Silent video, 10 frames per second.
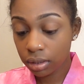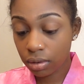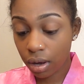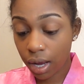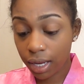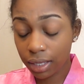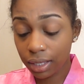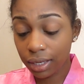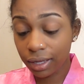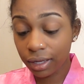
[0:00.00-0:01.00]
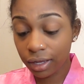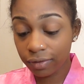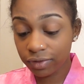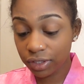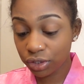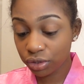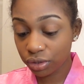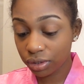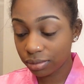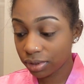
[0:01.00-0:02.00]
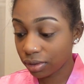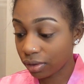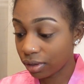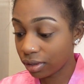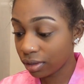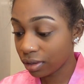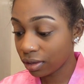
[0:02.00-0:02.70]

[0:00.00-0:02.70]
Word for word: Y'all, I love these strips, y'all.